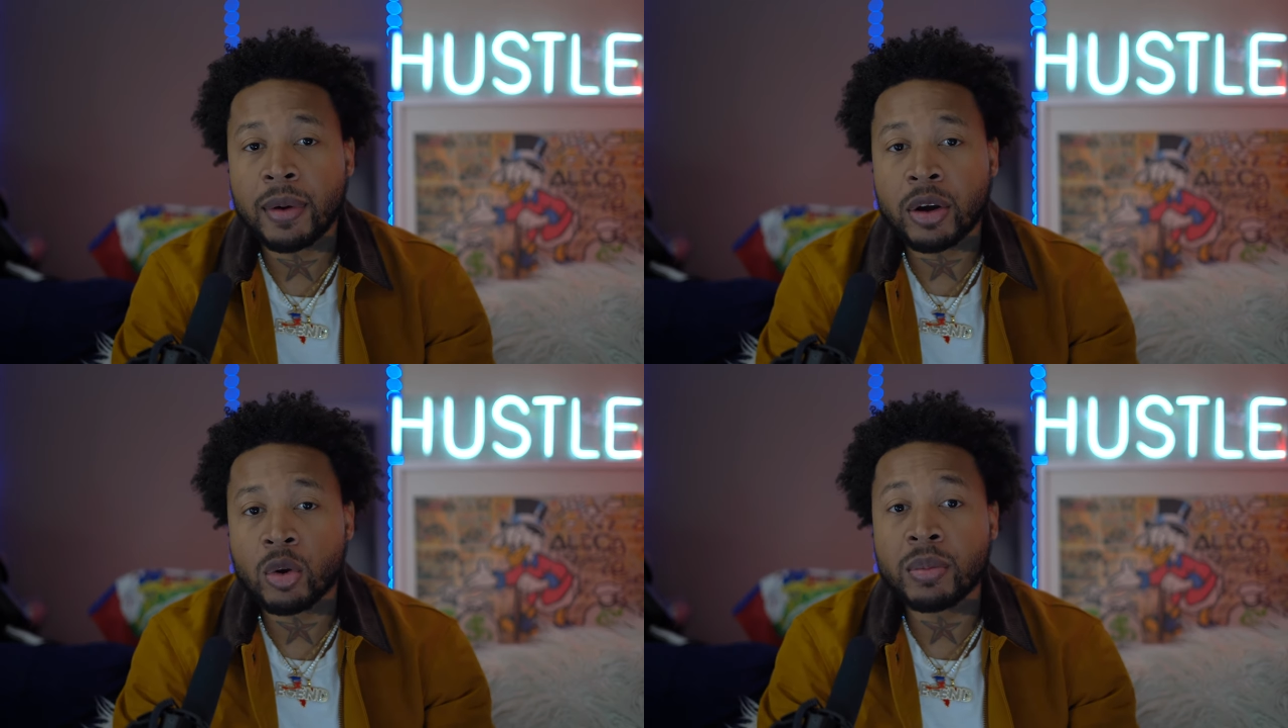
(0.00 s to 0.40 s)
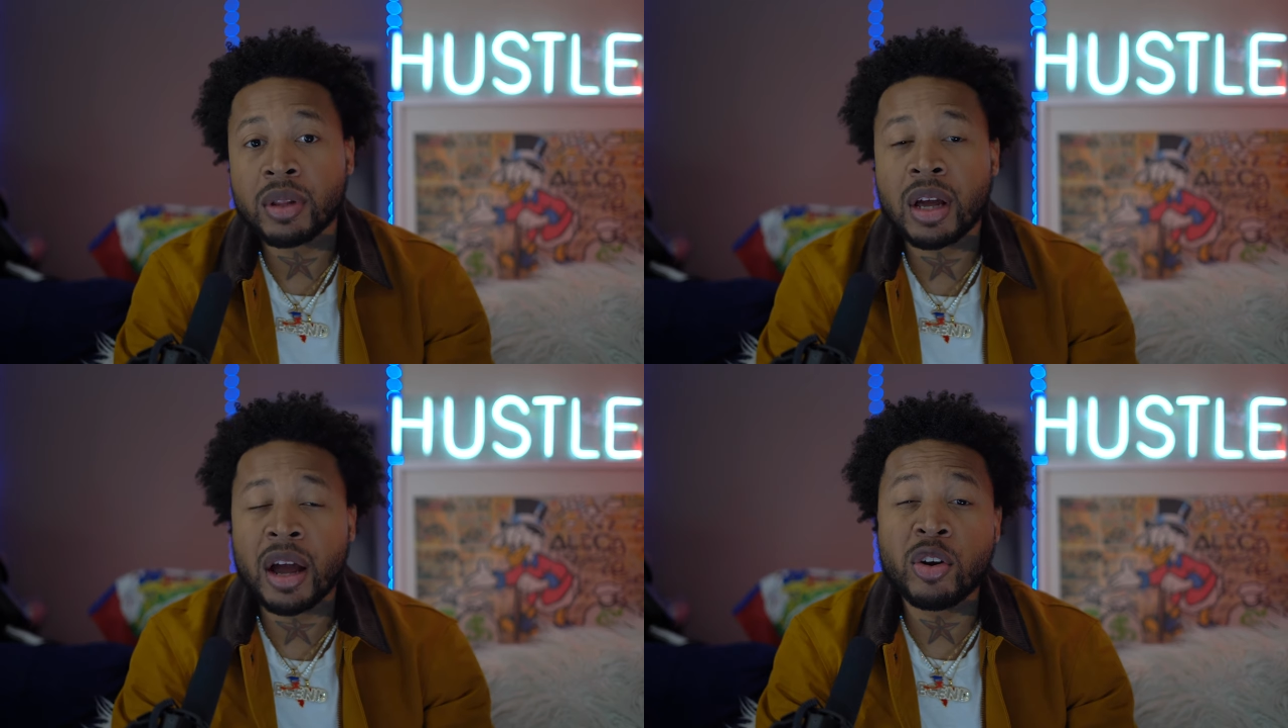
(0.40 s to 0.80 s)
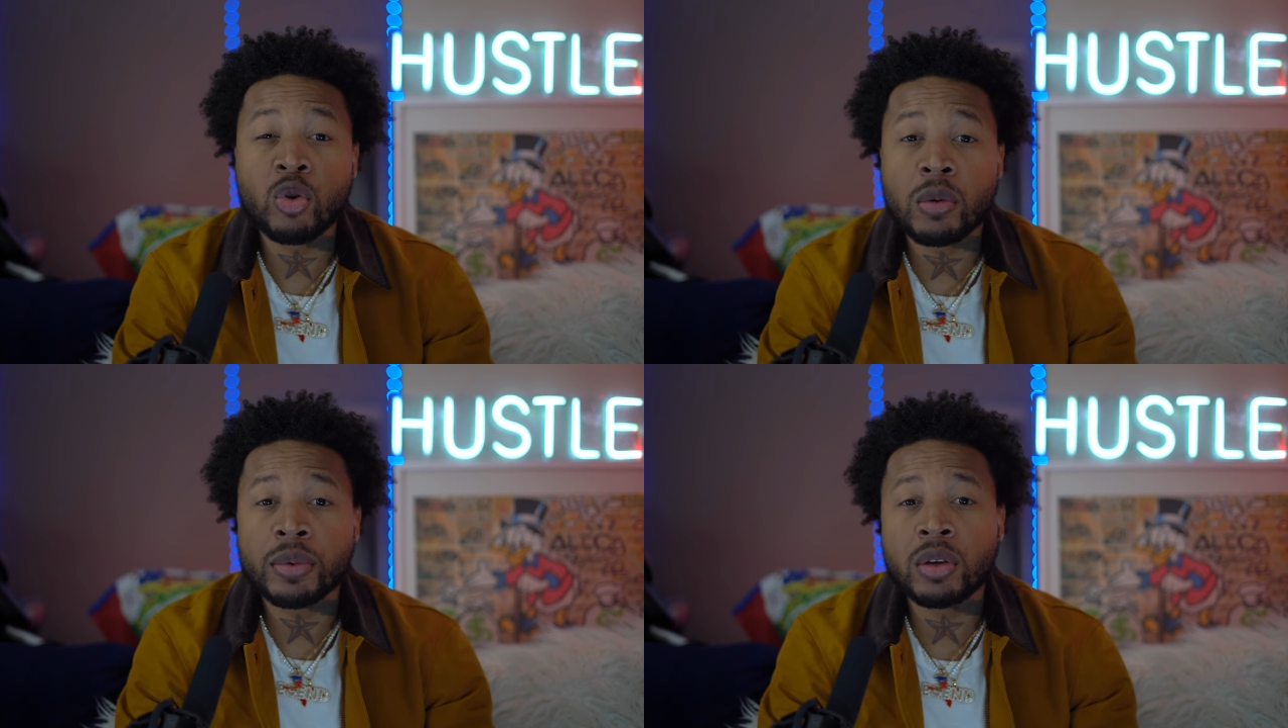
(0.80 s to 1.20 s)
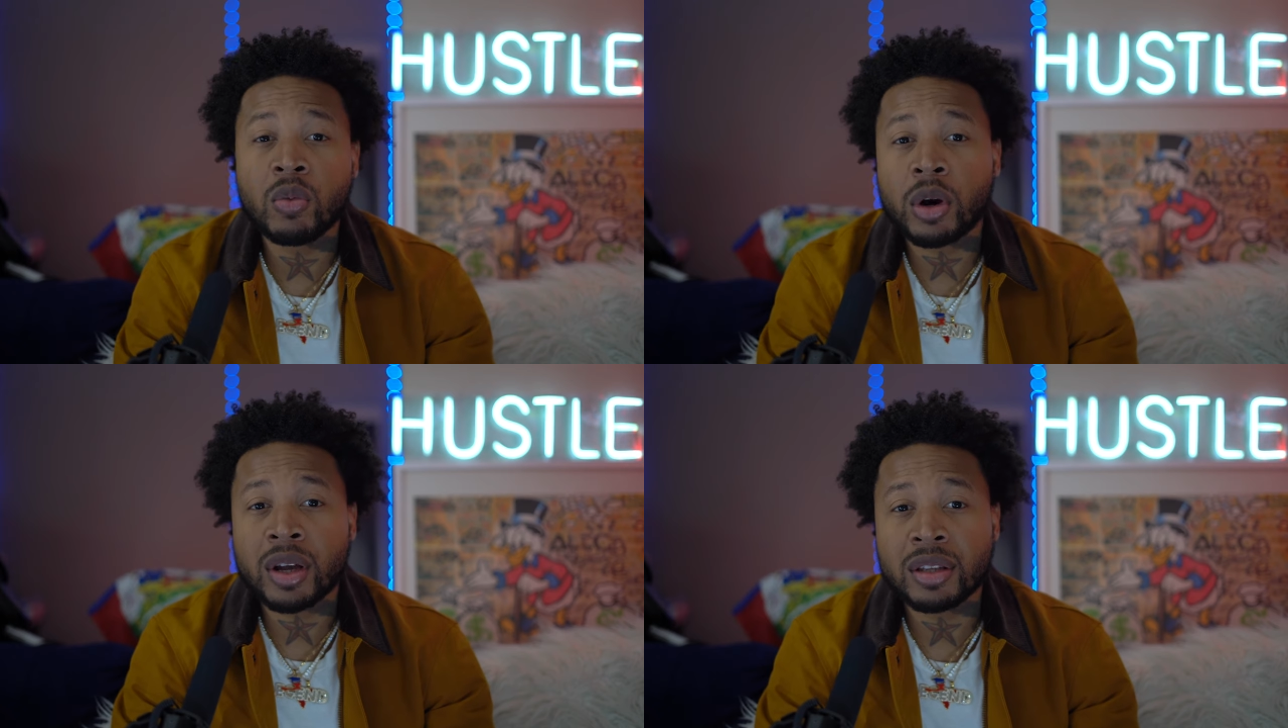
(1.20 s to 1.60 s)
I normally I normally
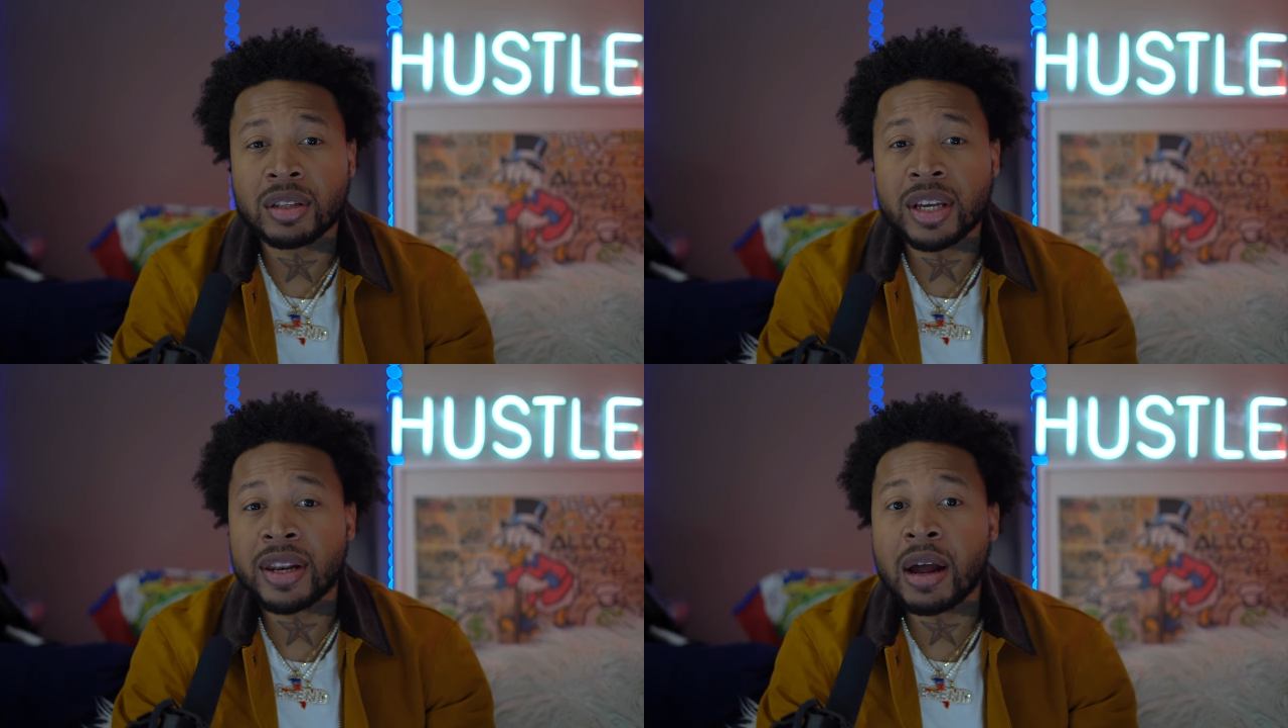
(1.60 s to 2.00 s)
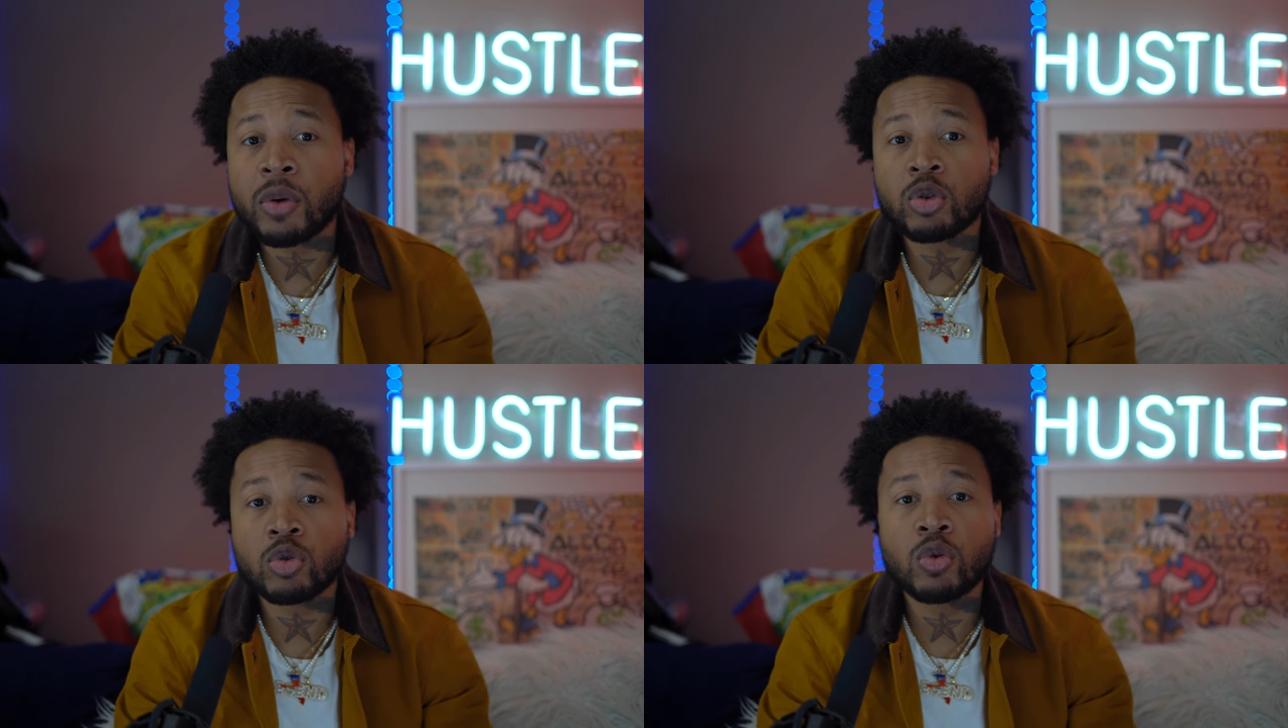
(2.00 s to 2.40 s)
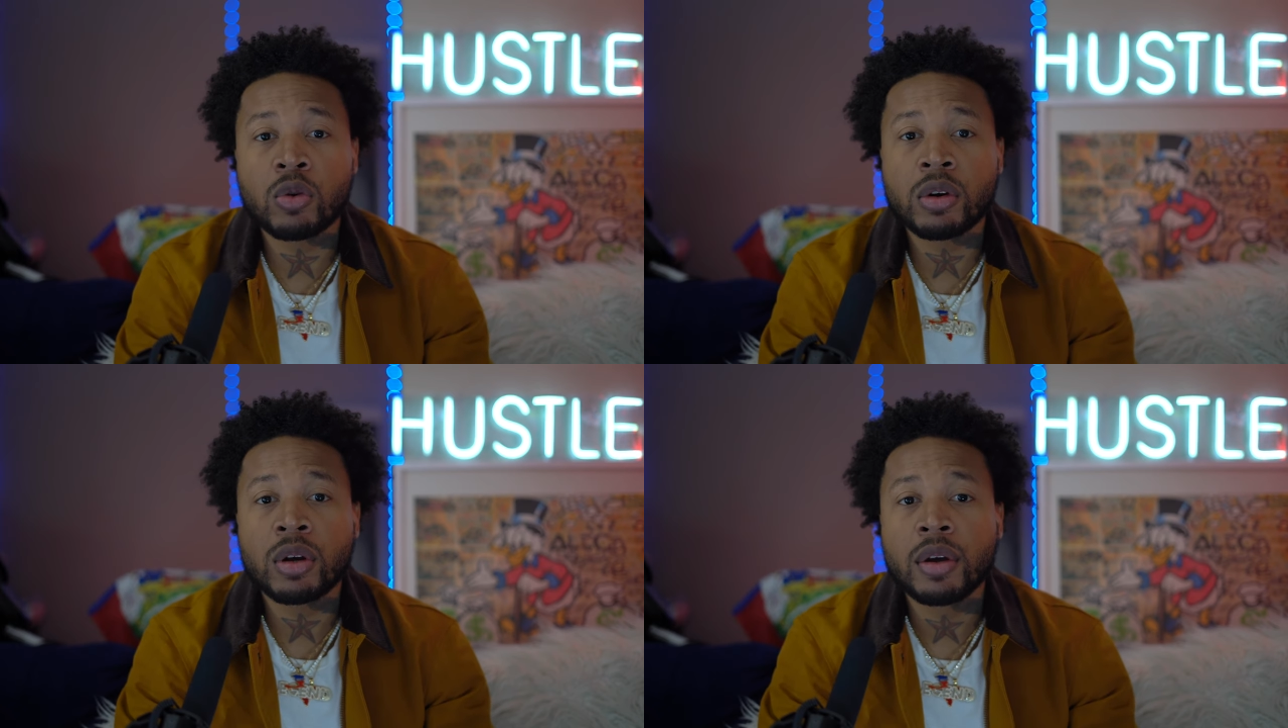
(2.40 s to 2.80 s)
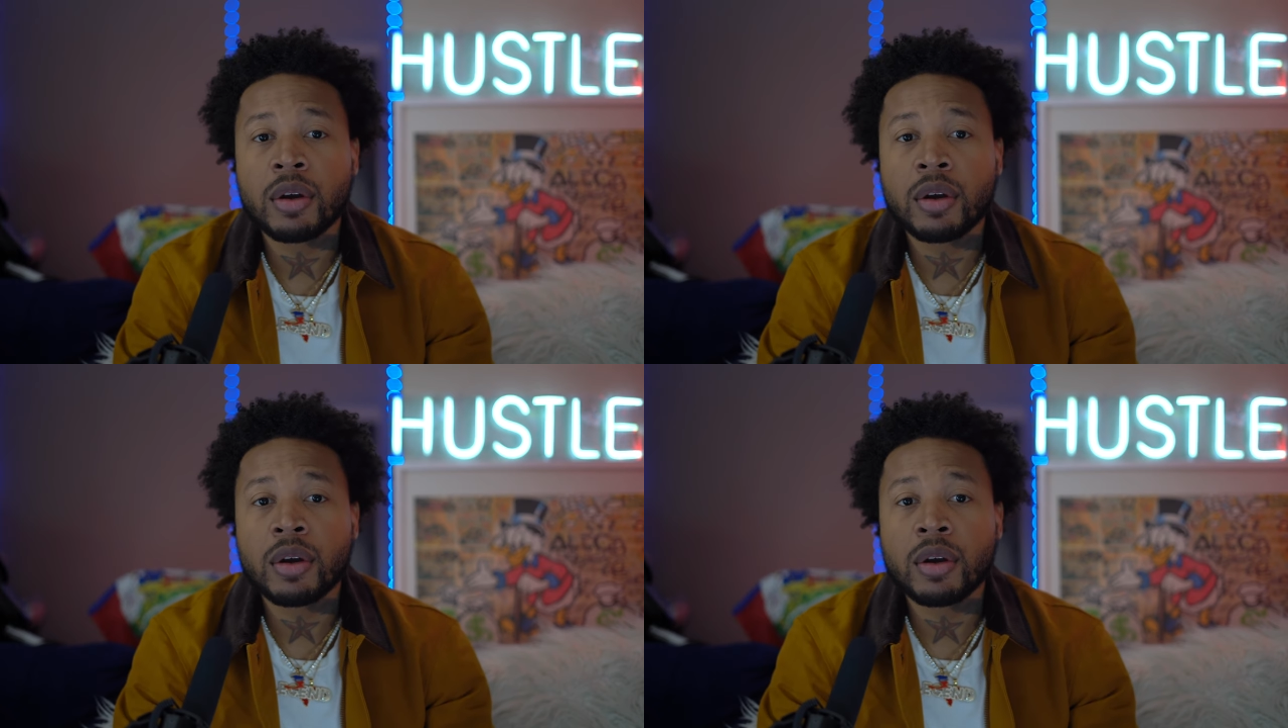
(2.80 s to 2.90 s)
work a ten hour tour,